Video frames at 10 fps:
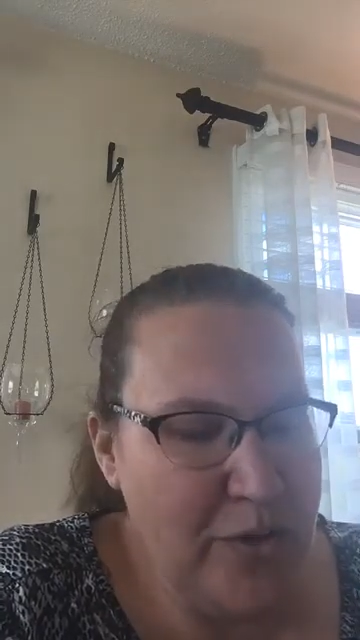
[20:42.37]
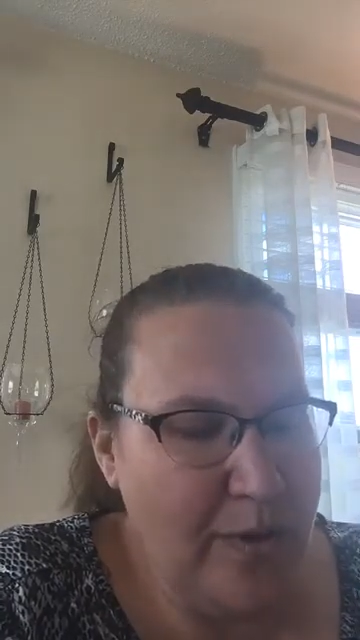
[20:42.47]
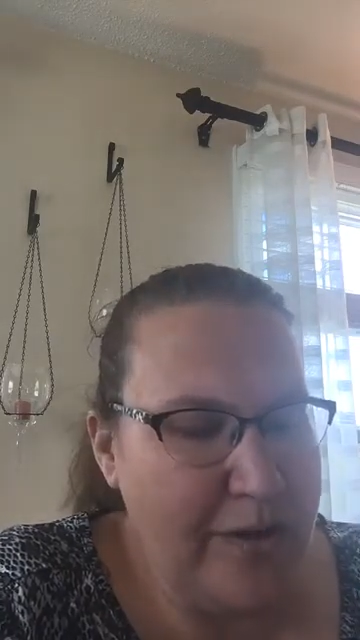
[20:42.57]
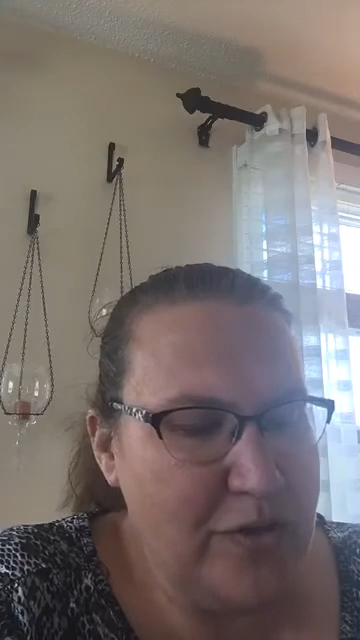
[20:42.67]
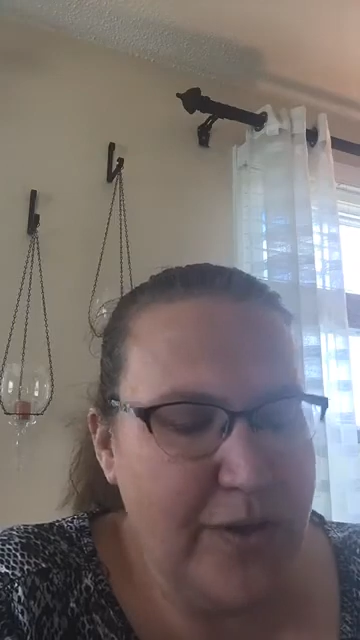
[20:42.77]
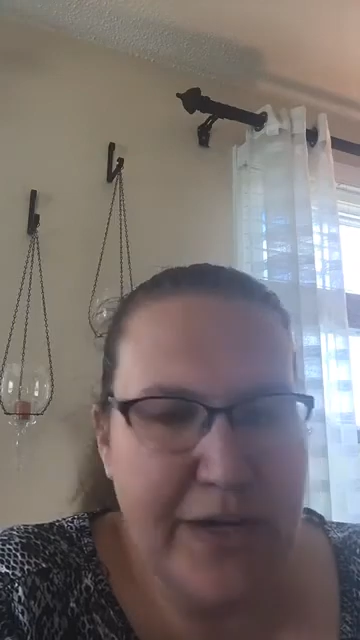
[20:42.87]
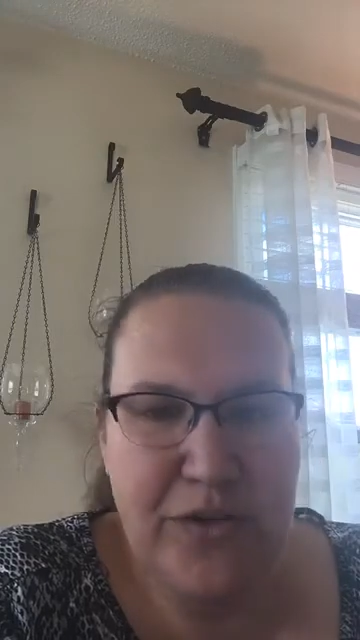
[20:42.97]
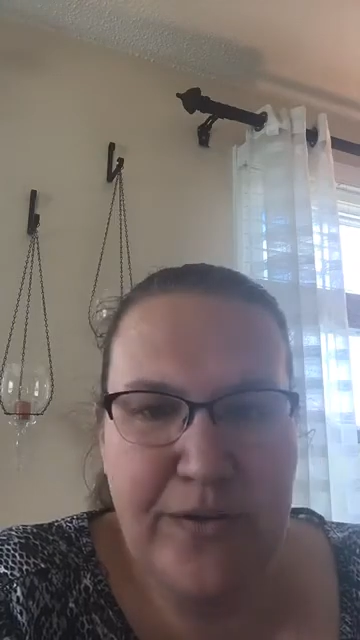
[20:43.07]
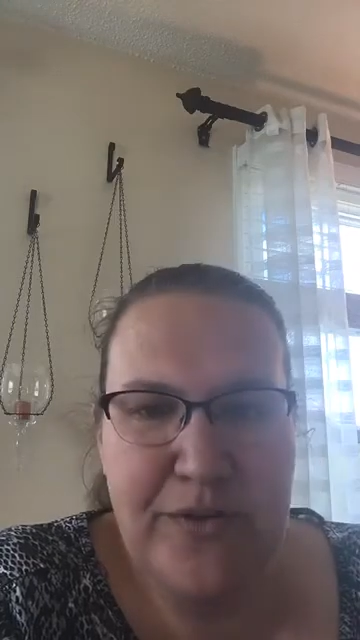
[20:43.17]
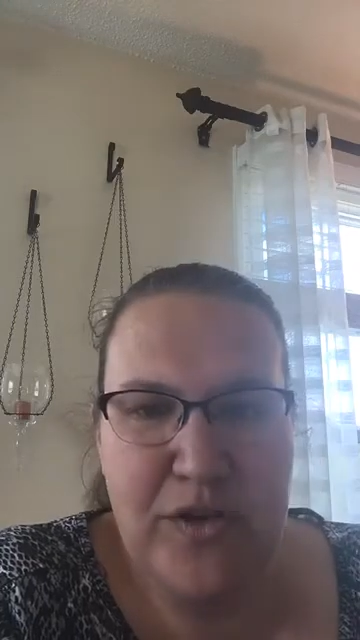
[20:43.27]
to our
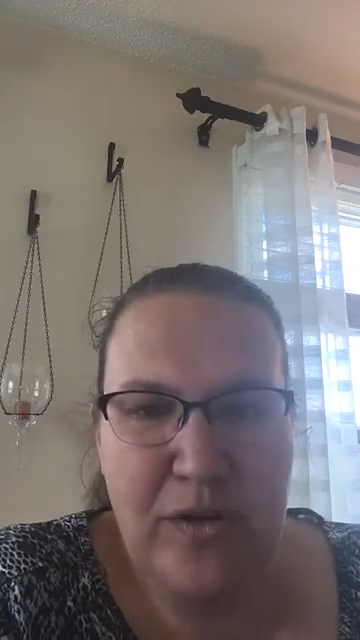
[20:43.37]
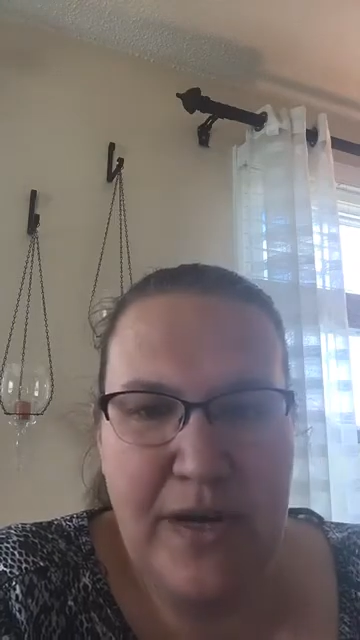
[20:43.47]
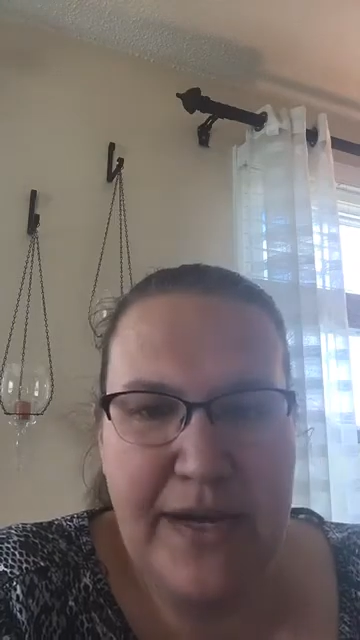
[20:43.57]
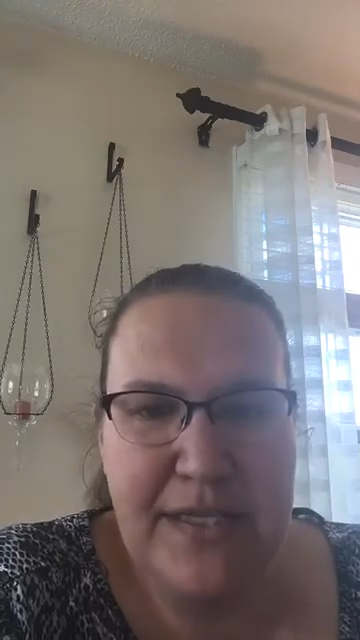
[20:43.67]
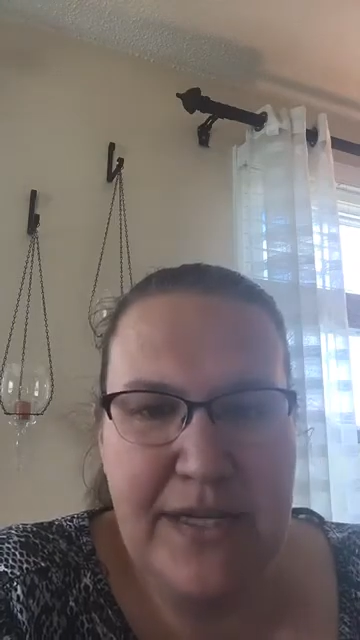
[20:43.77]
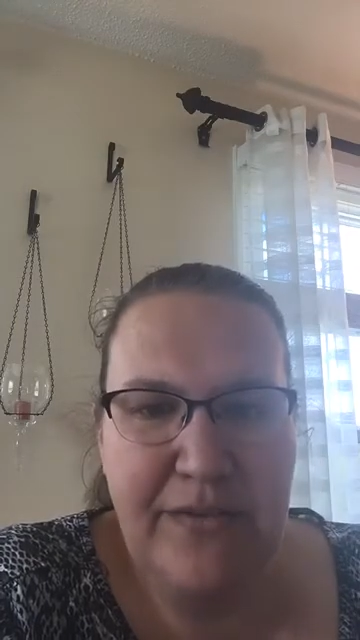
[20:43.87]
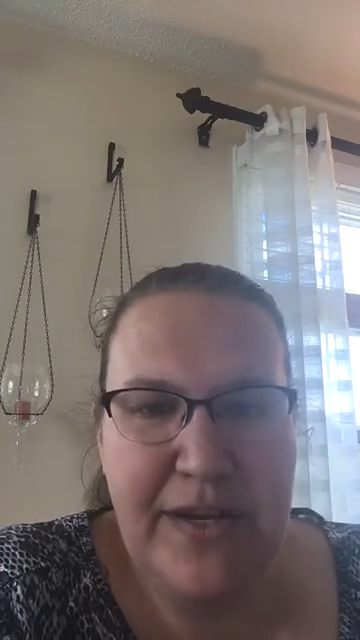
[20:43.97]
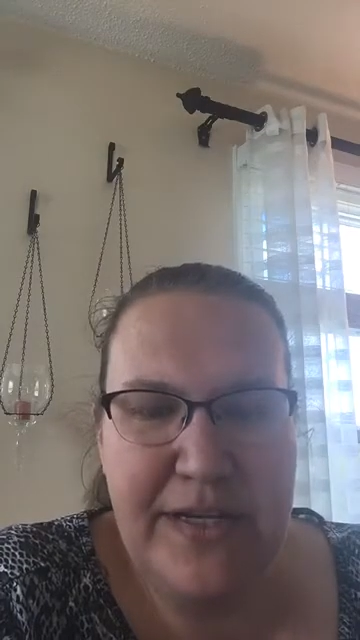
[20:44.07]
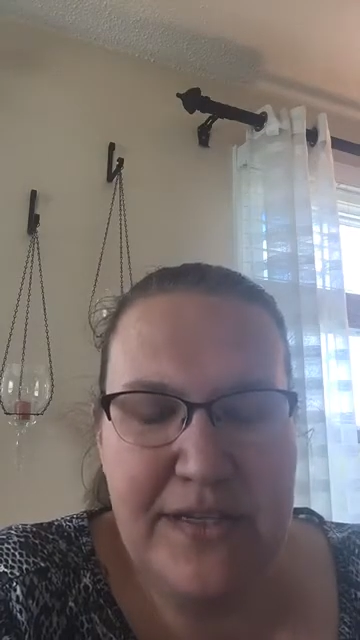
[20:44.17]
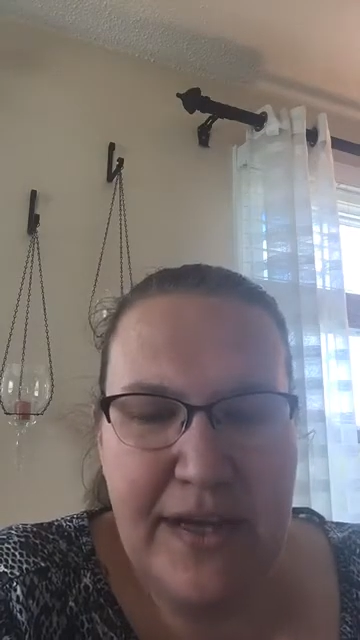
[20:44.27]
Director of Student
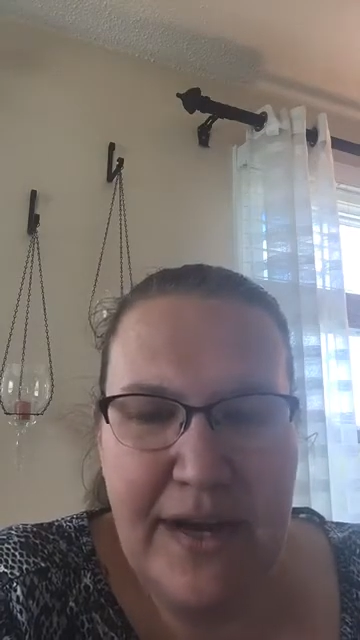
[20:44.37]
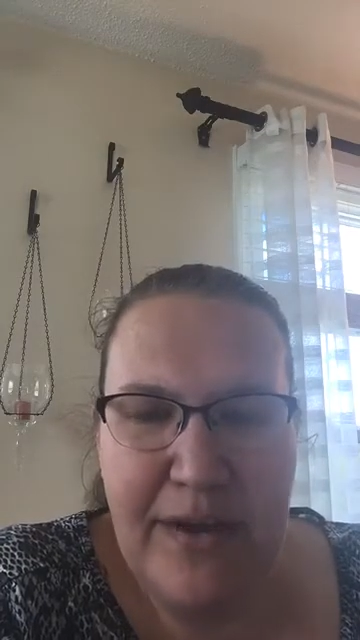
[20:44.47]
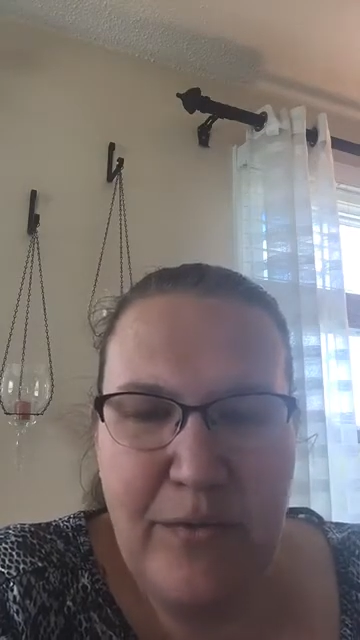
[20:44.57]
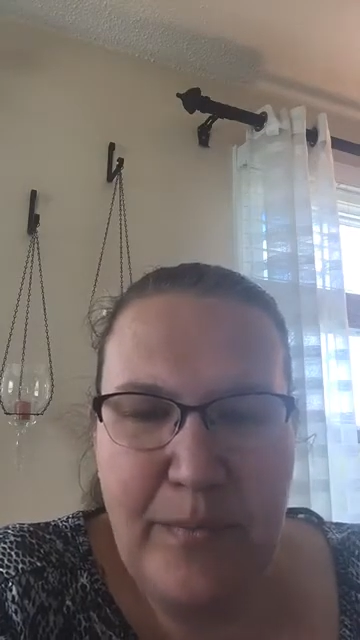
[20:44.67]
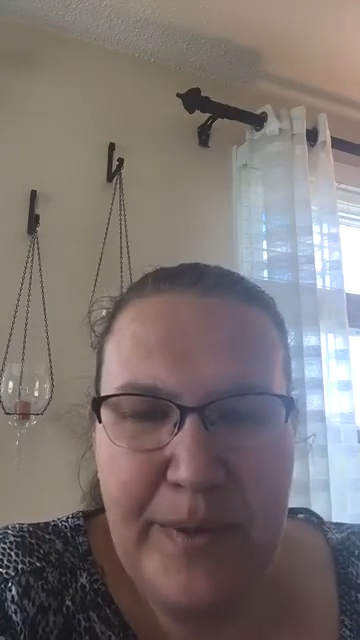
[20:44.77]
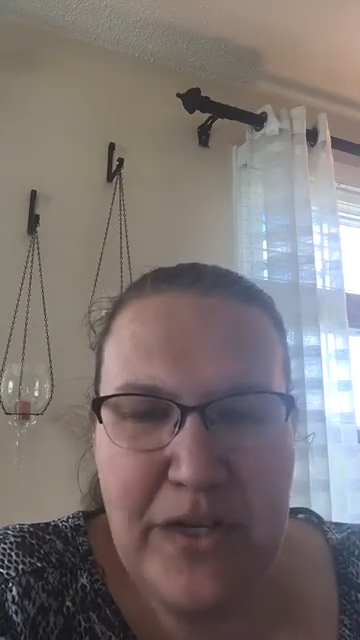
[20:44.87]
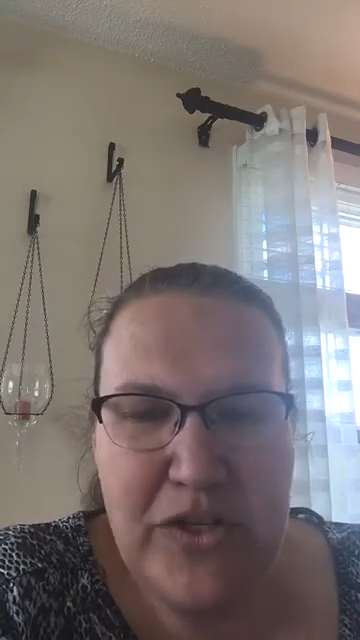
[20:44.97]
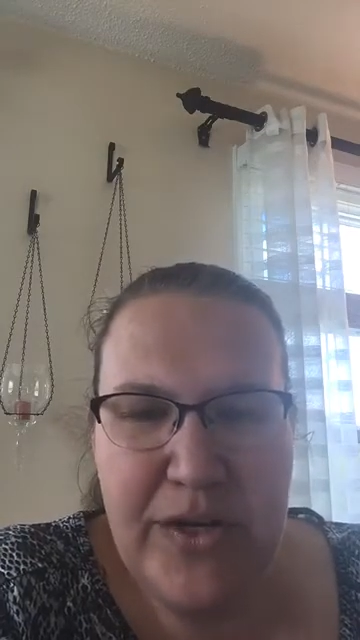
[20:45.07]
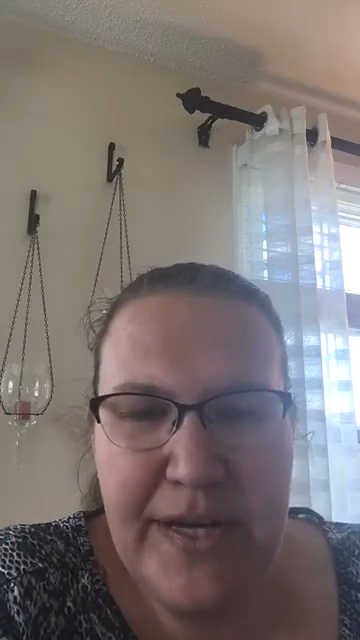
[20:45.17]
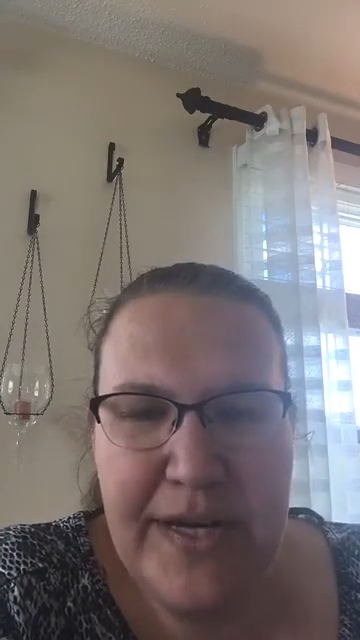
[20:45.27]
Activities, and I will make
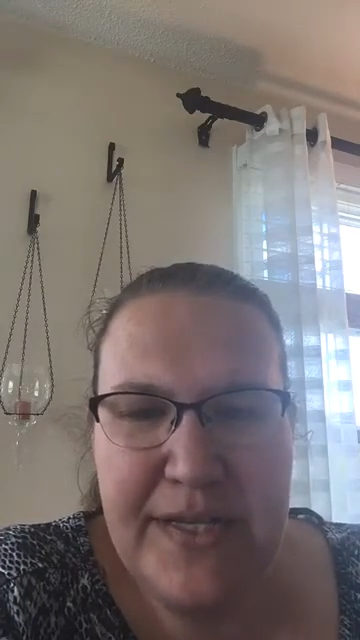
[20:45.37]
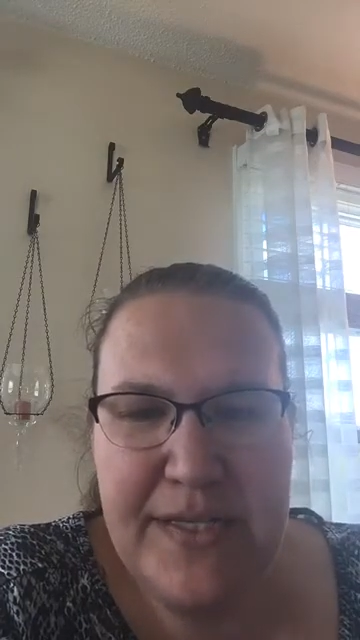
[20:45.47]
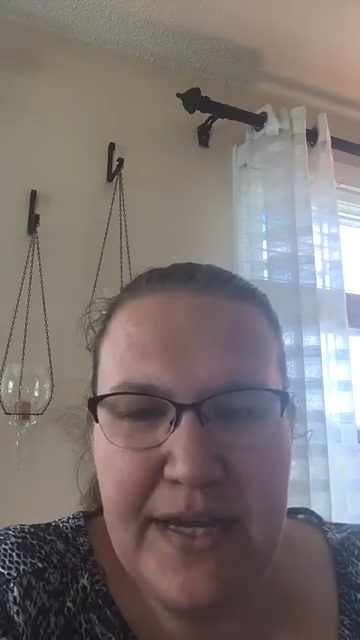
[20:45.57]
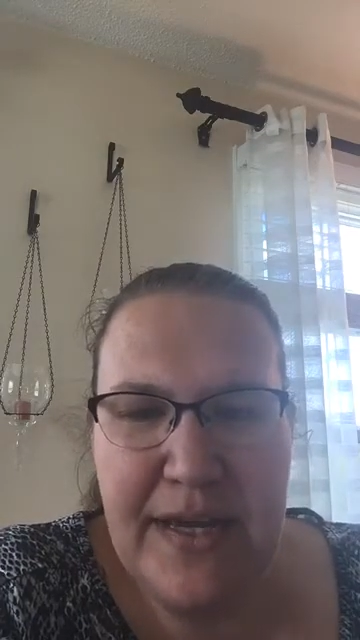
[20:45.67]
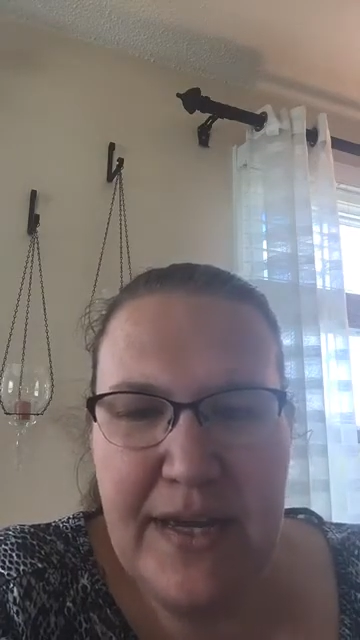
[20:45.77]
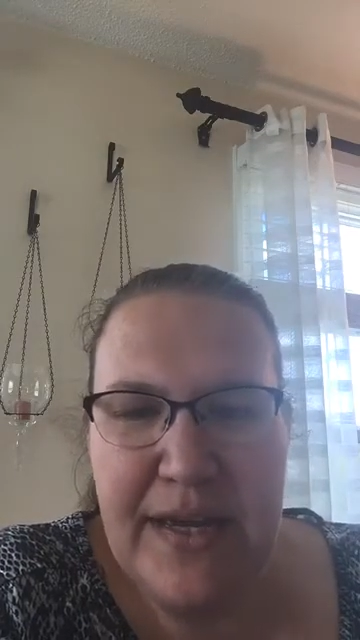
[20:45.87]
sure his